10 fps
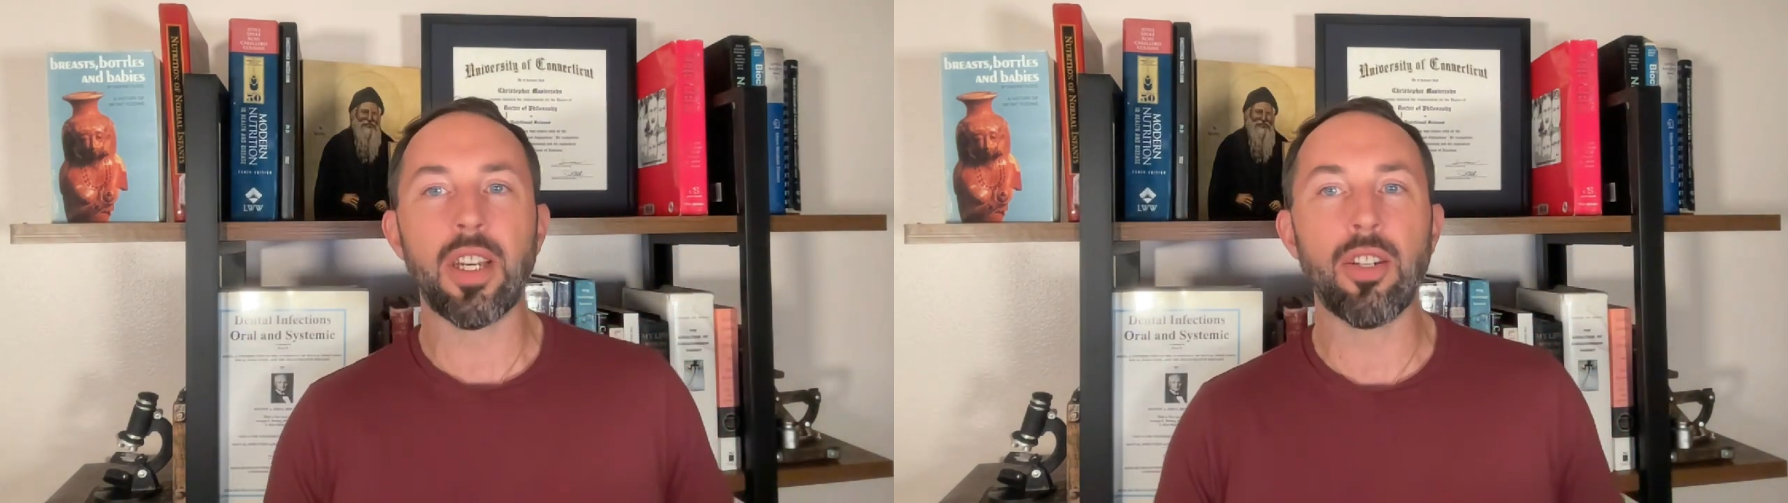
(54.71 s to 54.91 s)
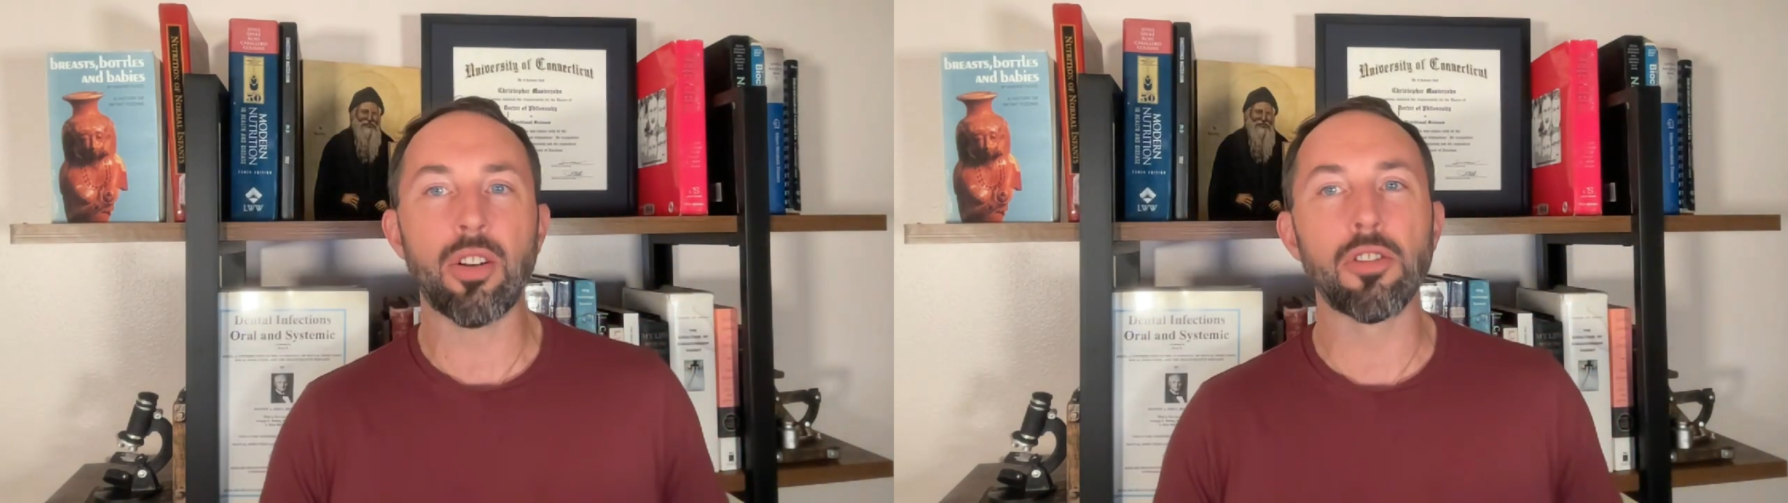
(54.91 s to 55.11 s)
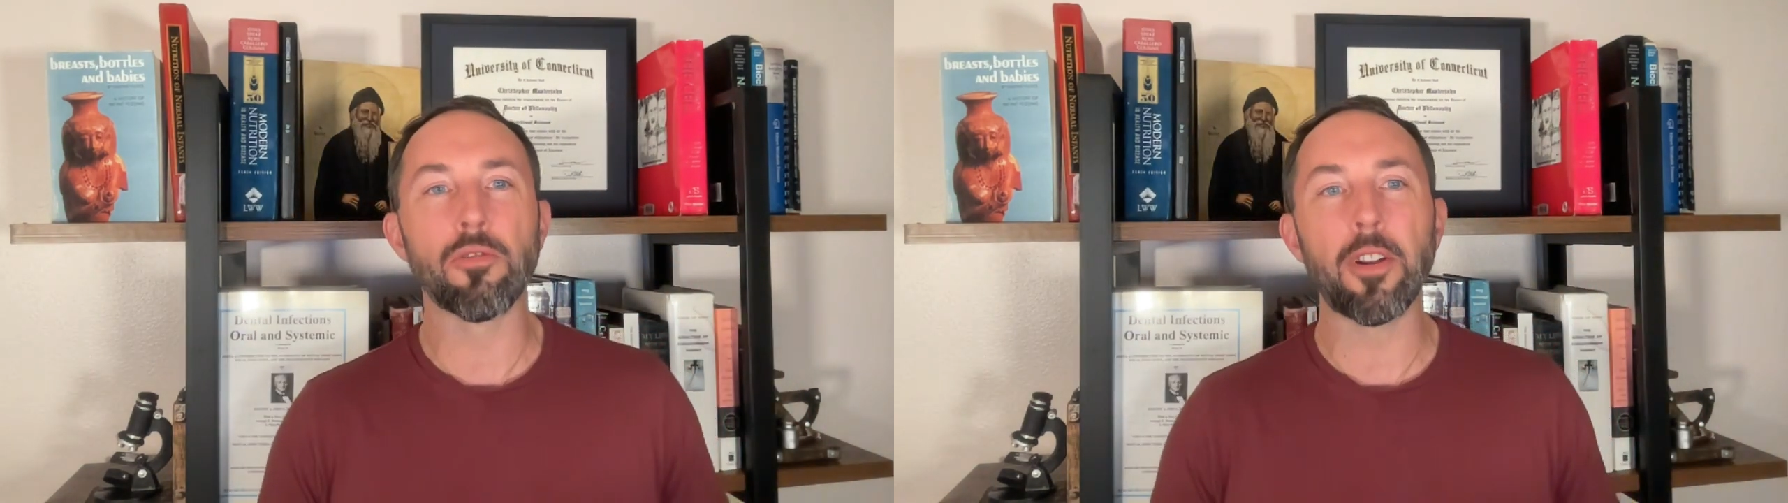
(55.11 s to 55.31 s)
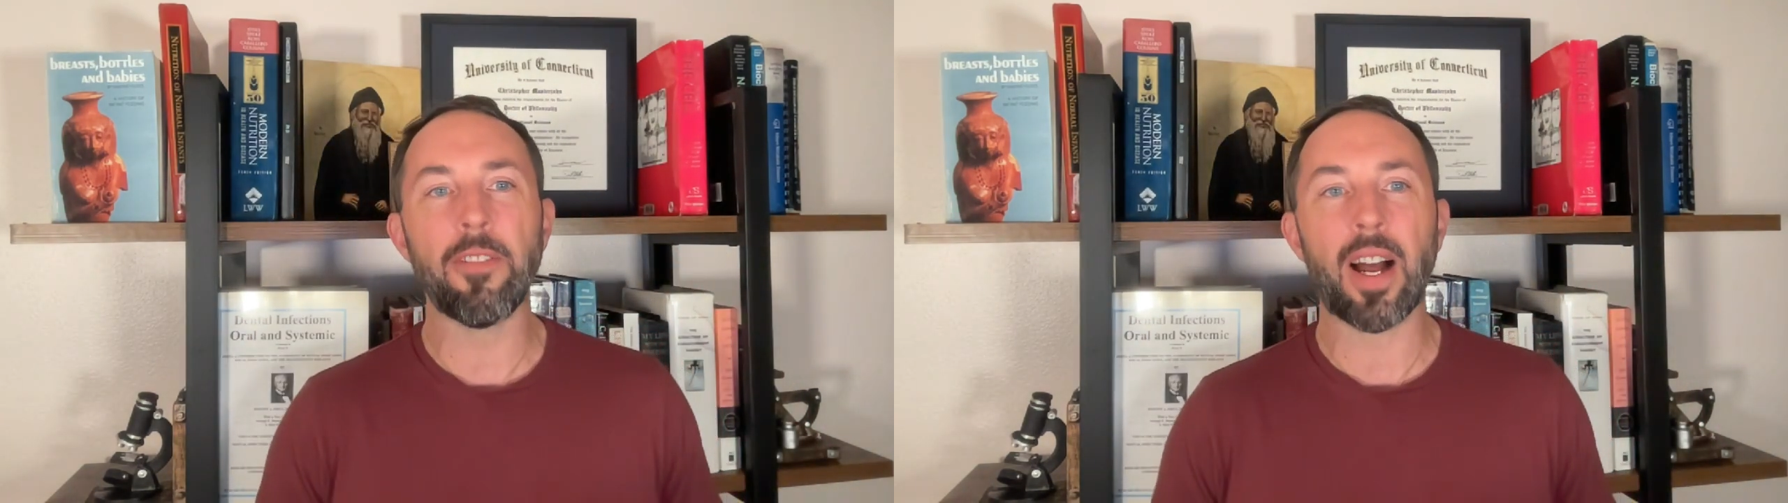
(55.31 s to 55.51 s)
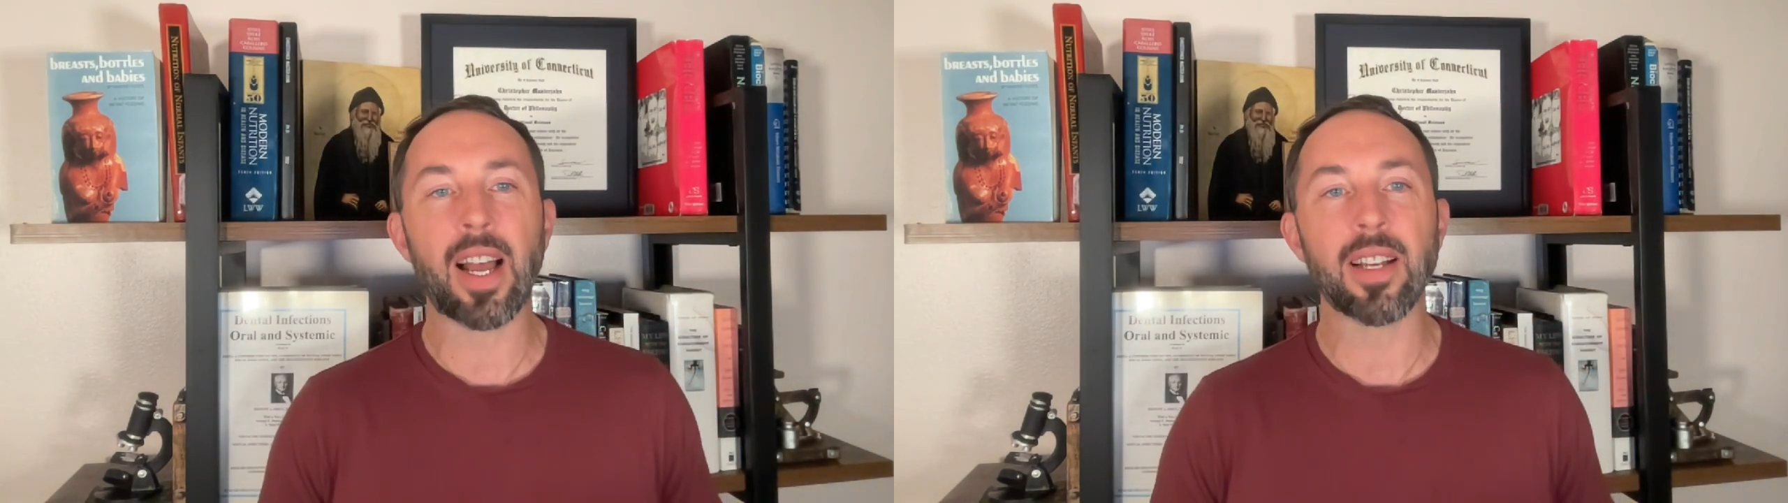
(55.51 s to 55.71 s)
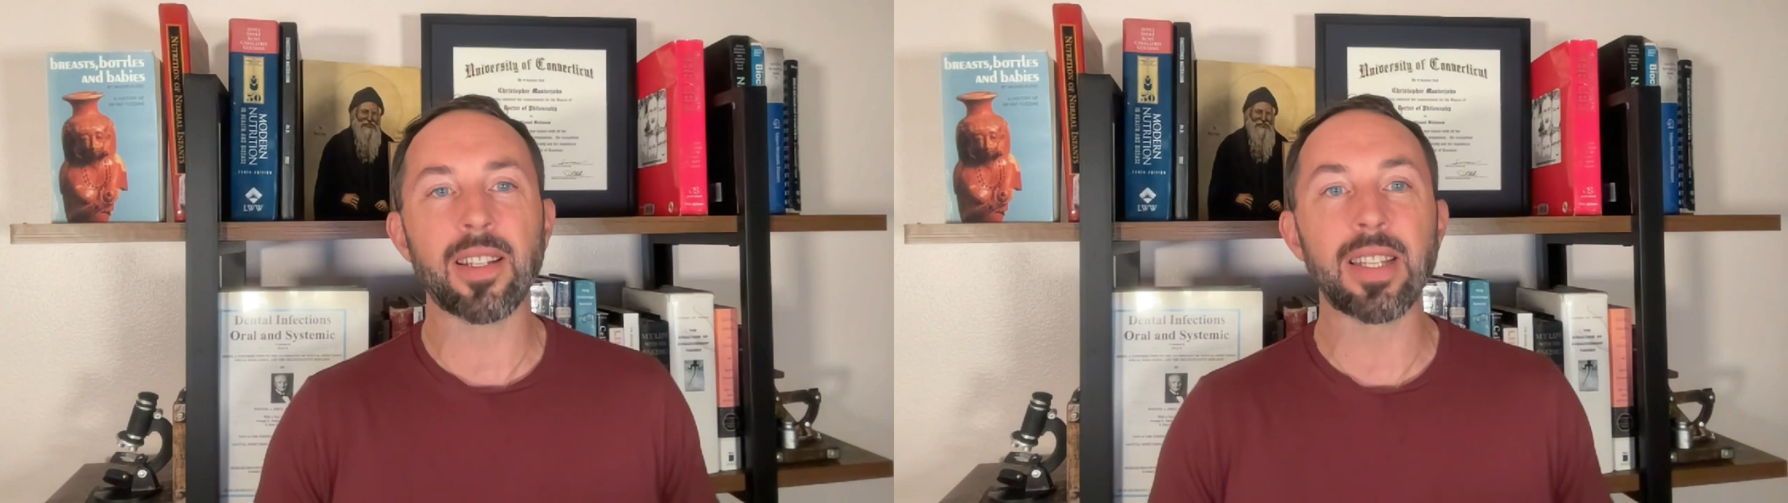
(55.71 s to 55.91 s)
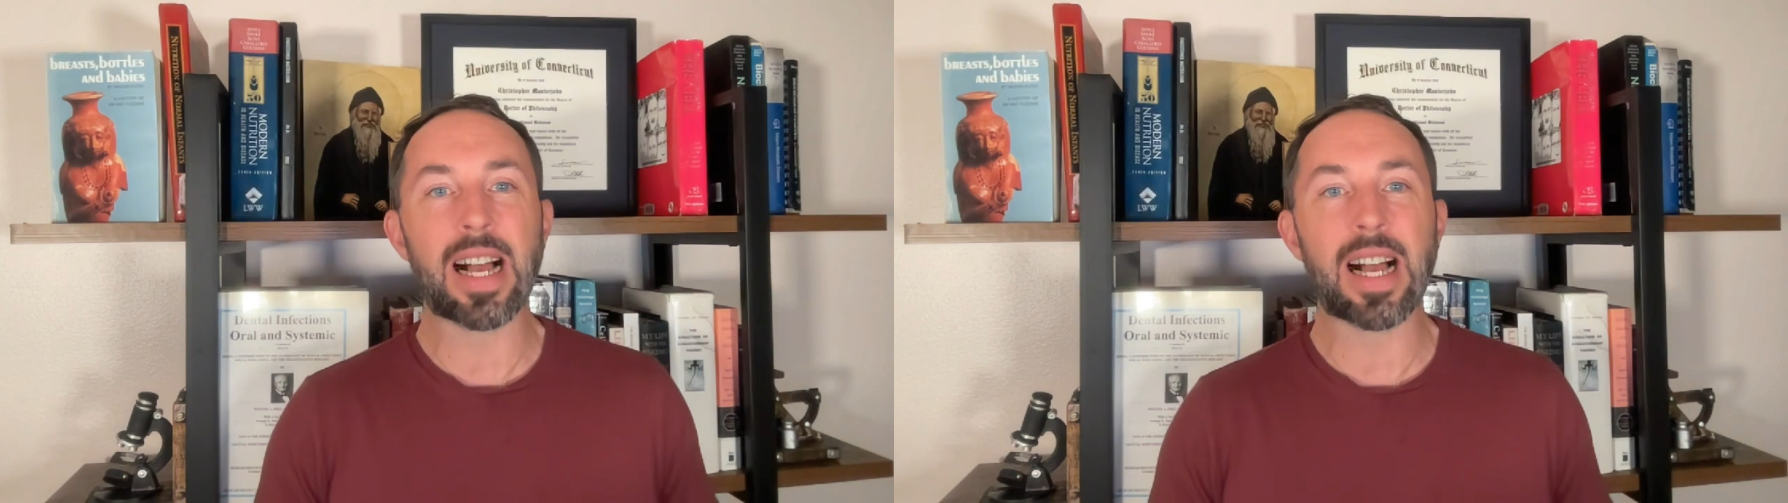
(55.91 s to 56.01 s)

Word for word: ketones, free fatty acids,